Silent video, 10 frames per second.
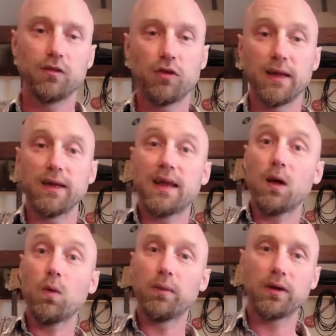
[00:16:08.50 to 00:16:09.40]
Right,
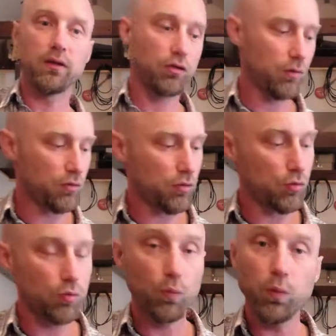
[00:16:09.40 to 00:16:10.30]
now what we're going to do is
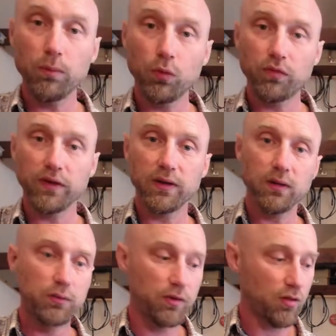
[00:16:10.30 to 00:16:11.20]
use one more
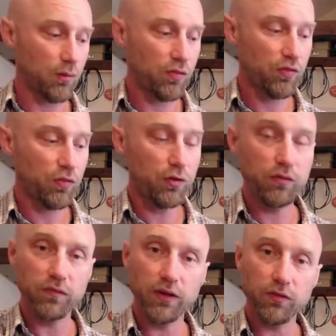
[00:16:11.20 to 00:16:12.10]
finger, which is our
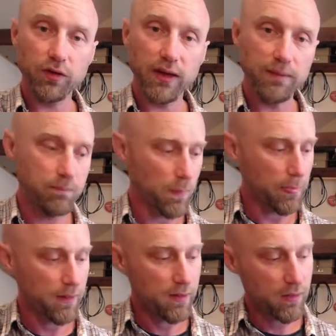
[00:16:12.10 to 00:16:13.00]
3rd finger again,
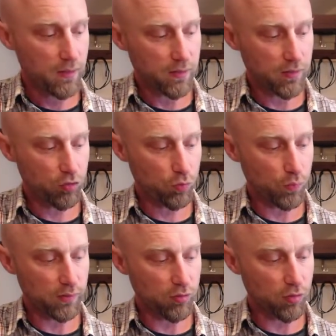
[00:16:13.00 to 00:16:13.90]
and this
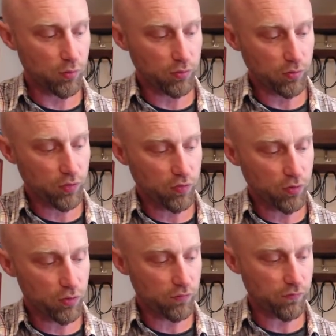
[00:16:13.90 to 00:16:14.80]
one needs to go onto the
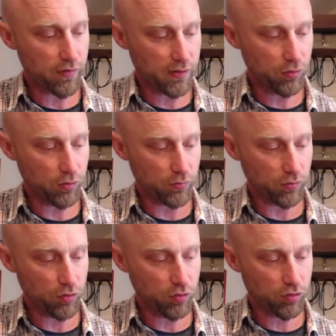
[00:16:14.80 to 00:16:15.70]
3rd fret
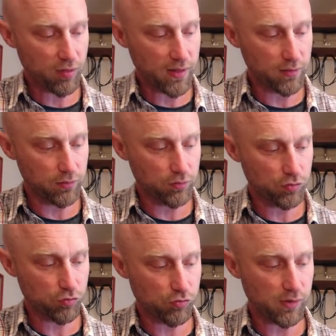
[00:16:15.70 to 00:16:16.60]
on the 2nd
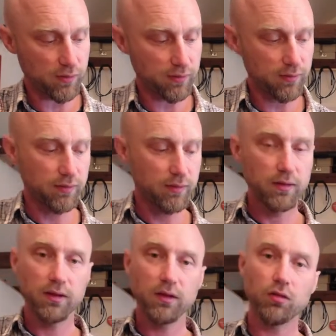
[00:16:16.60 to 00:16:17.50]
string.
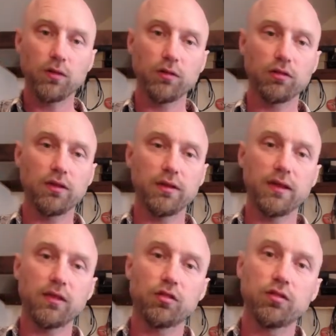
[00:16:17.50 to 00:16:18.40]
So it looks like
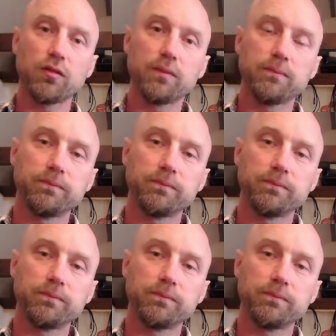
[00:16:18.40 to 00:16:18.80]
this.